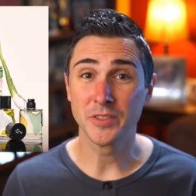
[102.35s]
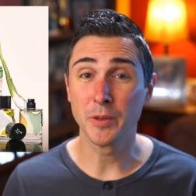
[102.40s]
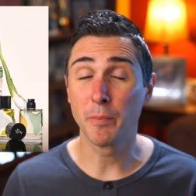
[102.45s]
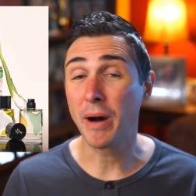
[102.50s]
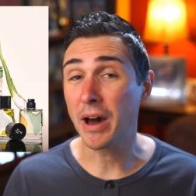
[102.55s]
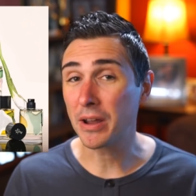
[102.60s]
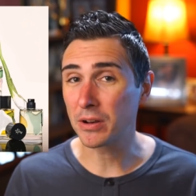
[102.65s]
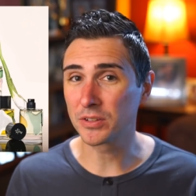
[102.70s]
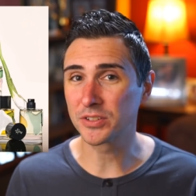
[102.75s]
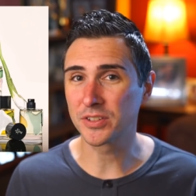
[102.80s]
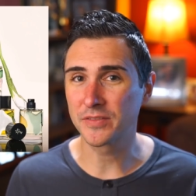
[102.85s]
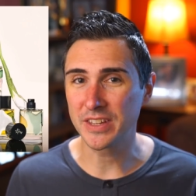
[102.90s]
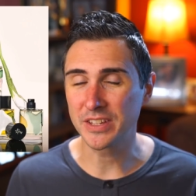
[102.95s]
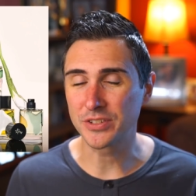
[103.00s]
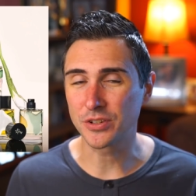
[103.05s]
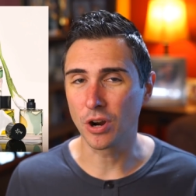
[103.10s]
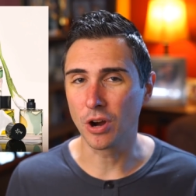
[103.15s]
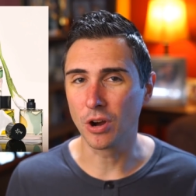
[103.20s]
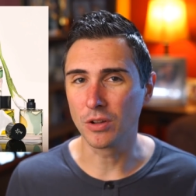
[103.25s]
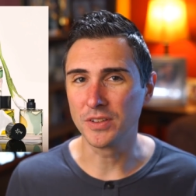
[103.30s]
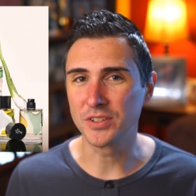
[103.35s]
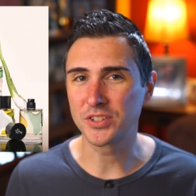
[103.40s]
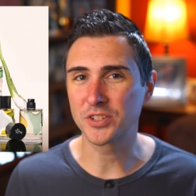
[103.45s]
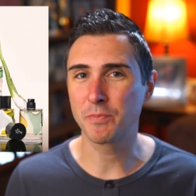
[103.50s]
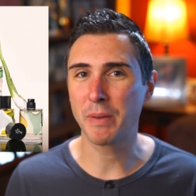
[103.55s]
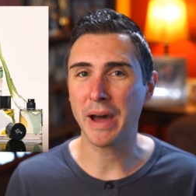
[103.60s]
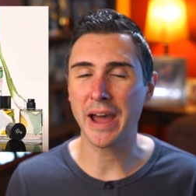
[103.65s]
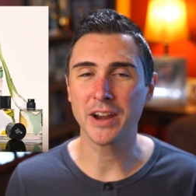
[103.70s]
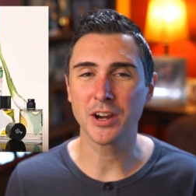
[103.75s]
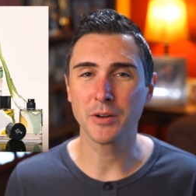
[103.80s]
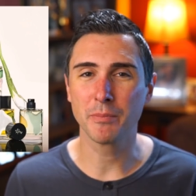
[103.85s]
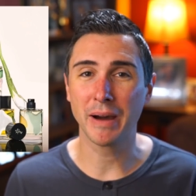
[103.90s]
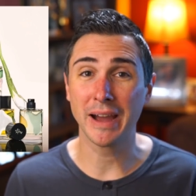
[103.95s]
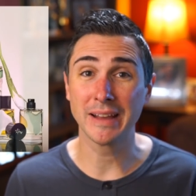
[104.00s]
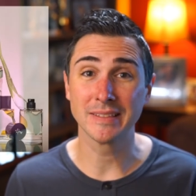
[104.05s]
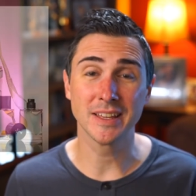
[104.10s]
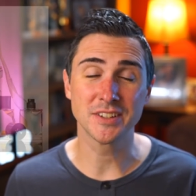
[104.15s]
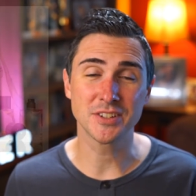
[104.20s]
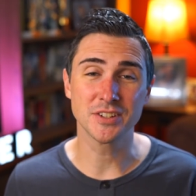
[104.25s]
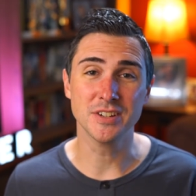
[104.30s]
The bottles of these are all inspired
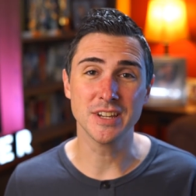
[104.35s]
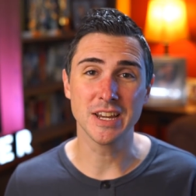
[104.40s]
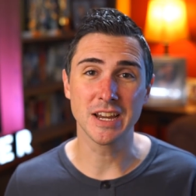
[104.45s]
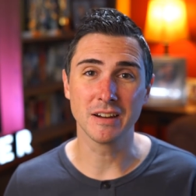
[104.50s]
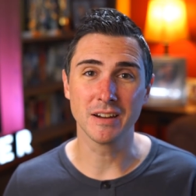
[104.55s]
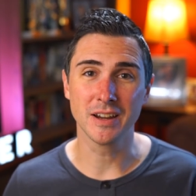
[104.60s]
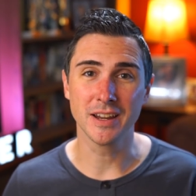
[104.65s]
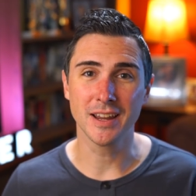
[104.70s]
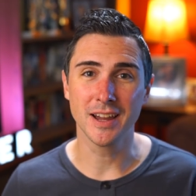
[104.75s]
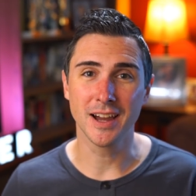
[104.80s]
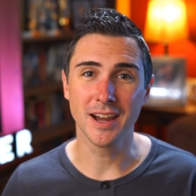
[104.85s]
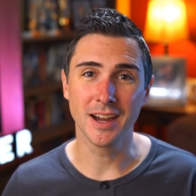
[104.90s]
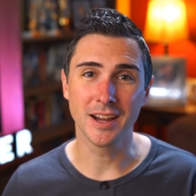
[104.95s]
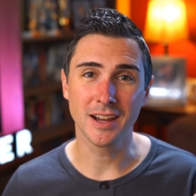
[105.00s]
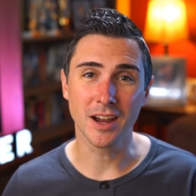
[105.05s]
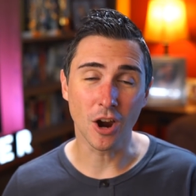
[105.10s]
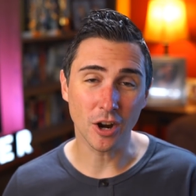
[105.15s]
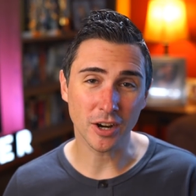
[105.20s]
by legendary uh,